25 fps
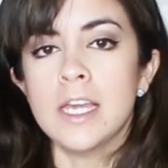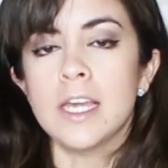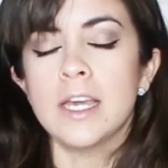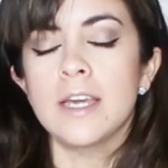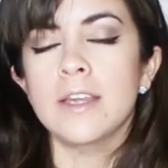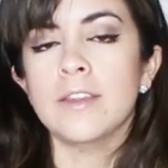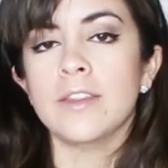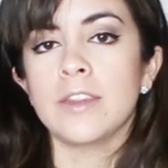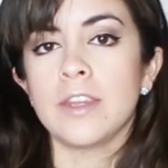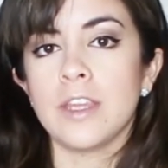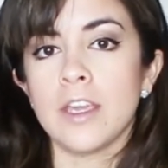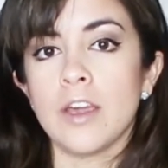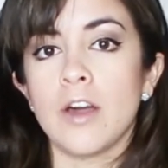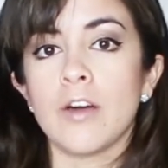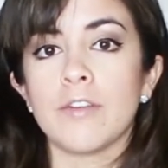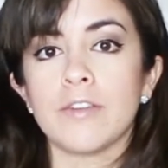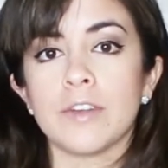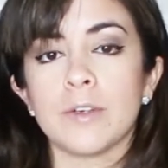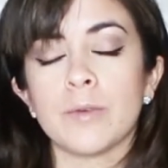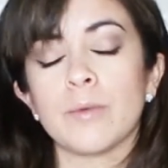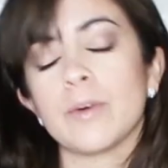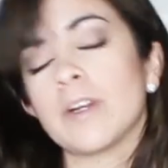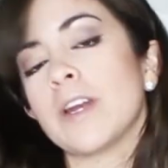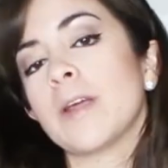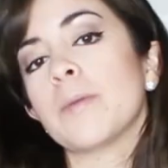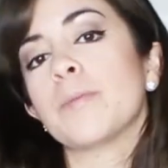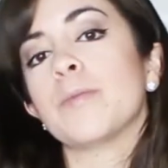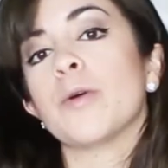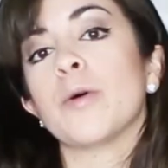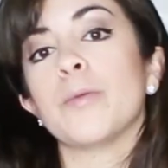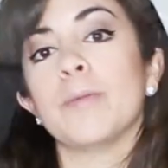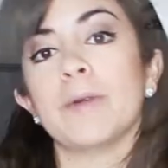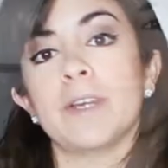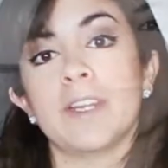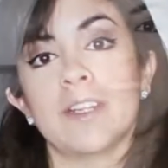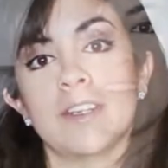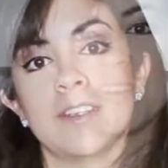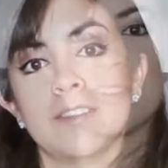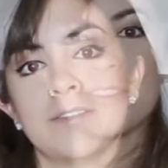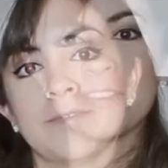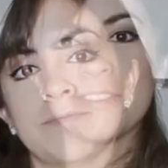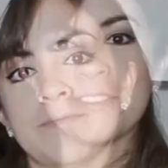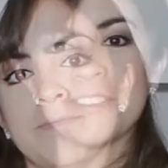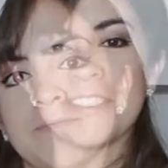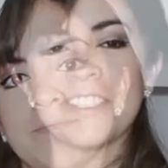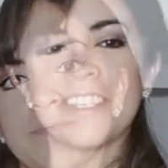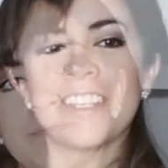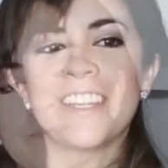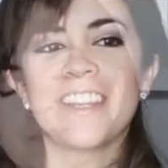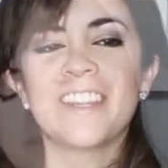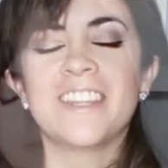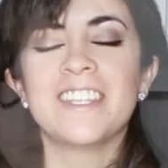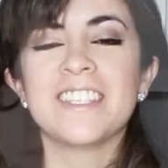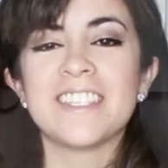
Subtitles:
in the oven when I pop it in.